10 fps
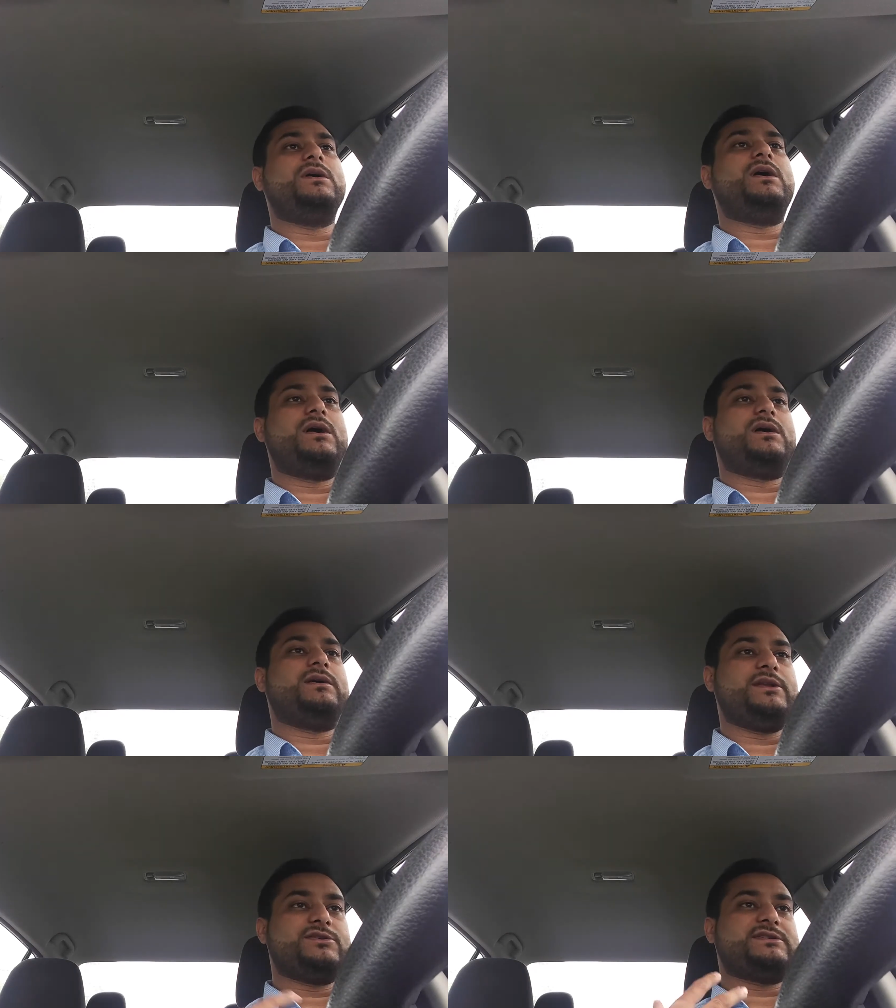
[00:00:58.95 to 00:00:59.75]
uh,
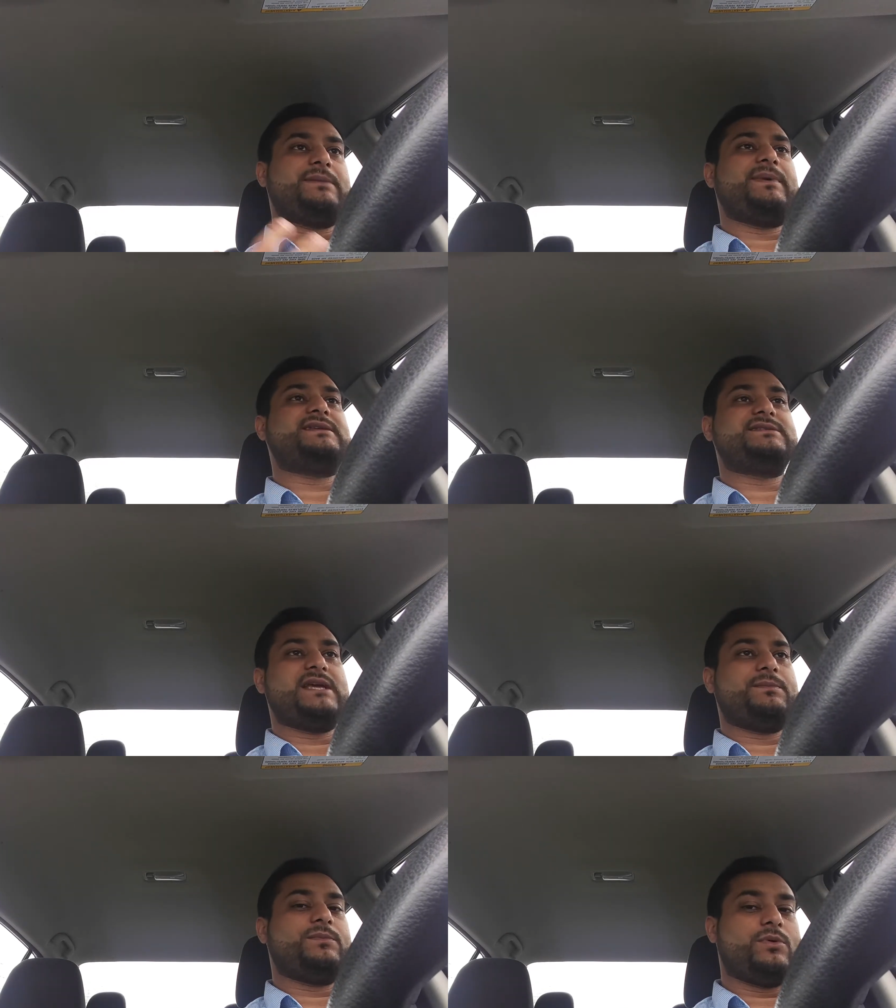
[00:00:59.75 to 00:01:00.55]
you know step by
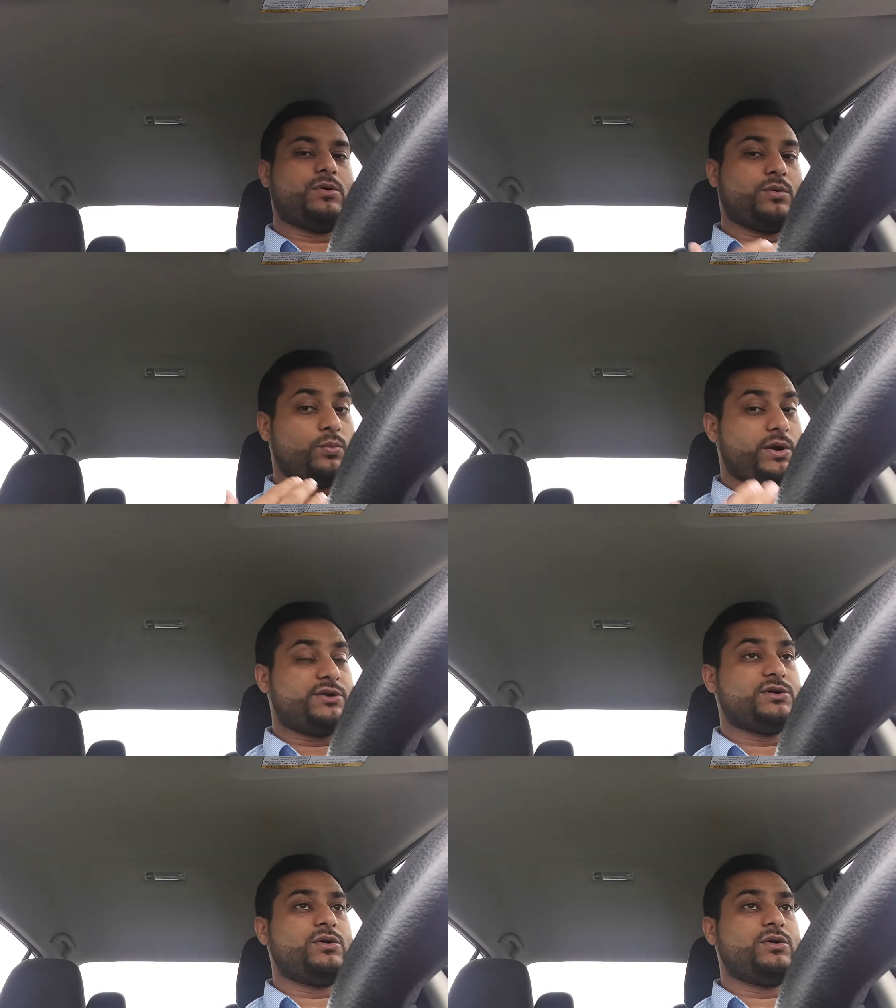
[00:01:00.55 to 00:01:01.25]
step on where to